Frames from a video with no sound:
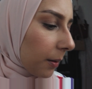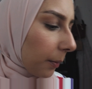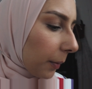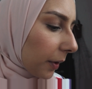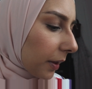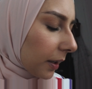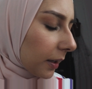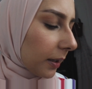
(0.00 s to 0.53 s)

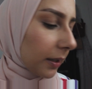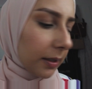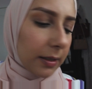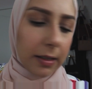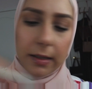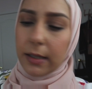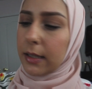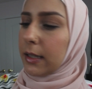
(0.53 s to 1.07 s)
But the
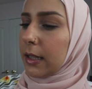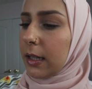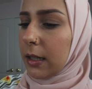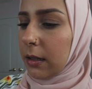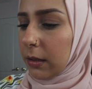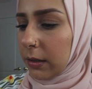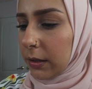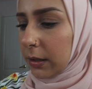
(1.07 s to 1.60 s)

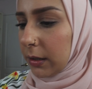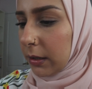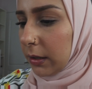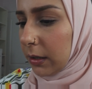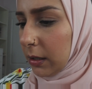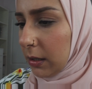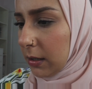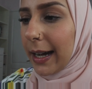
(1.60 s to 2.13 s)

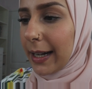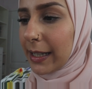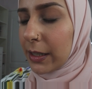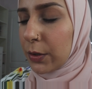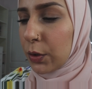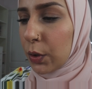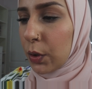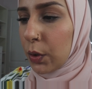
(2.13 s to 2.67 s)
concealer,
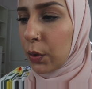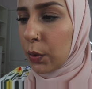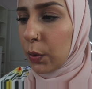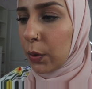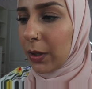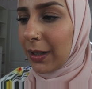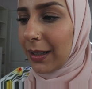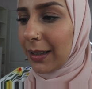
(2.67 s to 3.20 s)

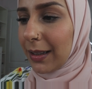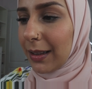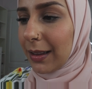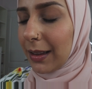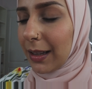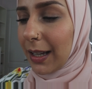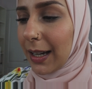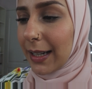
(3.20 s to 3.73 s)
hydrolyzed
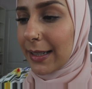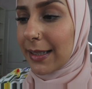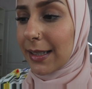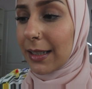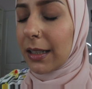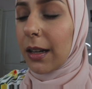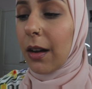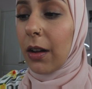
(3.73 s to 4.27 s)

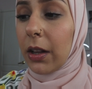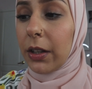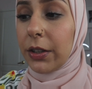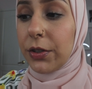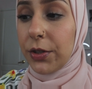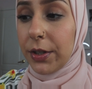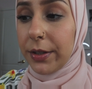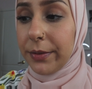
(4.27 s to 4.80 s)

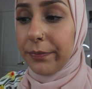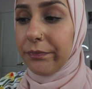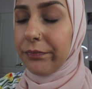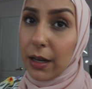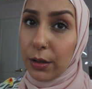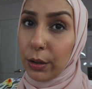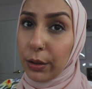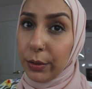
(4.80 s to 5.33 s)
collagen,
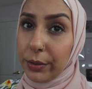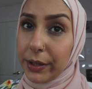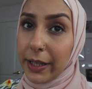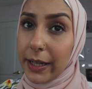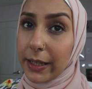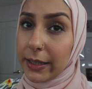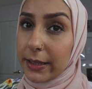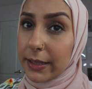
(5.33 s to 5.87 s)
I don't know what
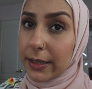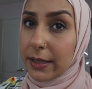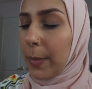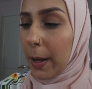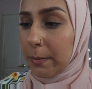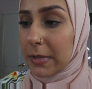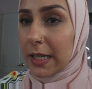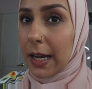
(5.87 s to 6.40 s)
that is.
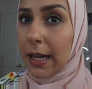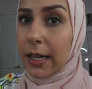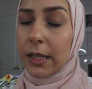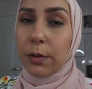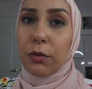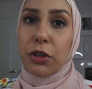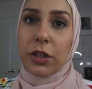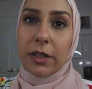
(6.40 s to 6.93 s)
Peptides,
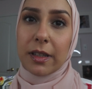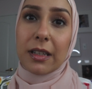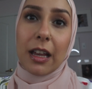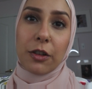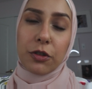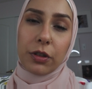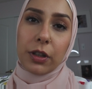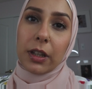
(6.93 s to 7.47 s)
which is
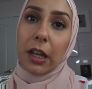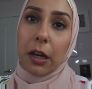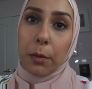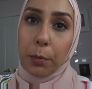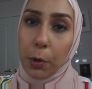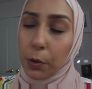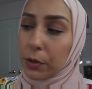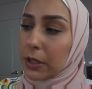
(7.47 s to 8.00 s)
essentially like a
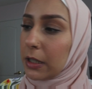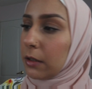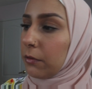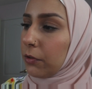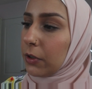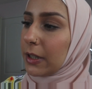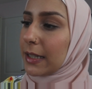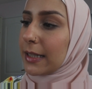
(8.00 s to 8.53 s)
protein
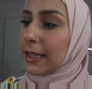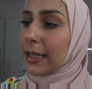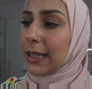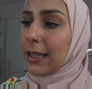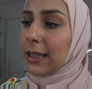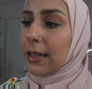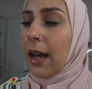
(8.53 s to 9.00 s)
for the skin.